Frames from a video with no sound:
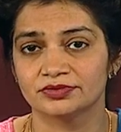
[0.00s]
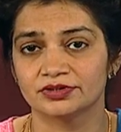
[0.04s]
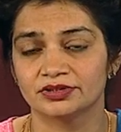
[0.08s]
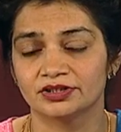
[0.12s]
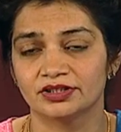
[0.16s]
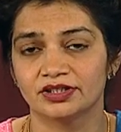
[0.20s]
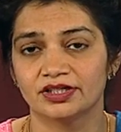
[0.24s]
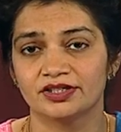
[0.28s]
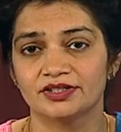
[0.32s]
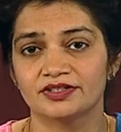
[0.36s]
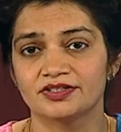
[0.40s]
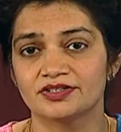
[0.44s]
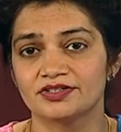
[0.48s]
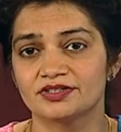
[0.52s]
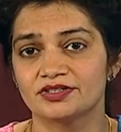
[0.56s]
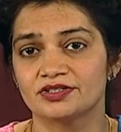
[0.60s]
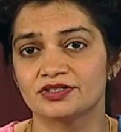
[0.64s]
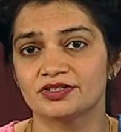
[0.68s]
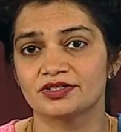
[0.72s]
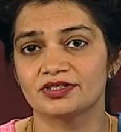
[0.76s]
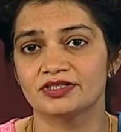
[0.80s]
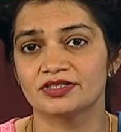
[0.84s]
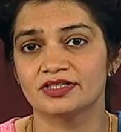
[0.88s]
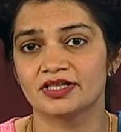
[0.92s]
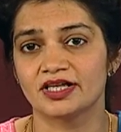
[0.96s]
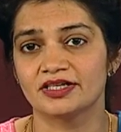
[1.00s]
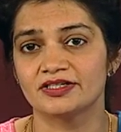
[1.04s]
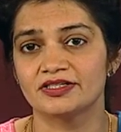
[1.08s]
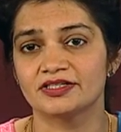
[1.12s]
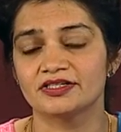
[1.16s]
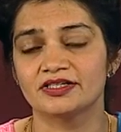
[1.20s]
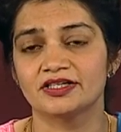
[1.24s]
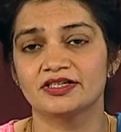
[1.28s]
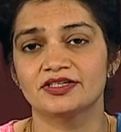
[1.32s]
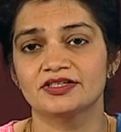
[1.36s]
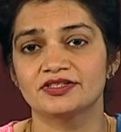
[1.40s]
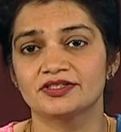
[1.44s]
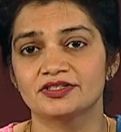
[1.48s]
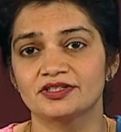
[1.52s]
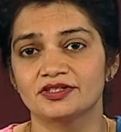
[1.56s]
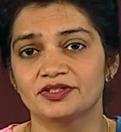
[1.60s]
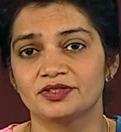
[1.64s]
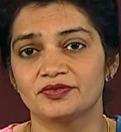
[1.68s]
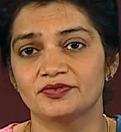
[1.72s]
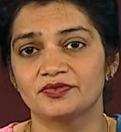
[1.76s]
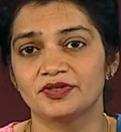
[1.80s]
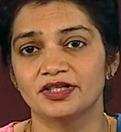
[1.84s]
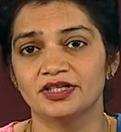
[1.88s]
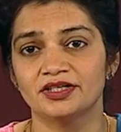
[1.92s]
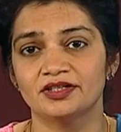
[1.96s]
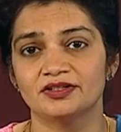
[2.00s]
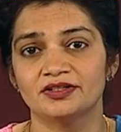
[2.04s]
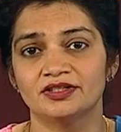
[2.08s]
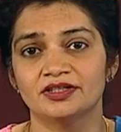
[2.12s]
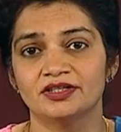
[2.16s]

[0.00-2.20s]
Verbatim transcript: and research designs like survey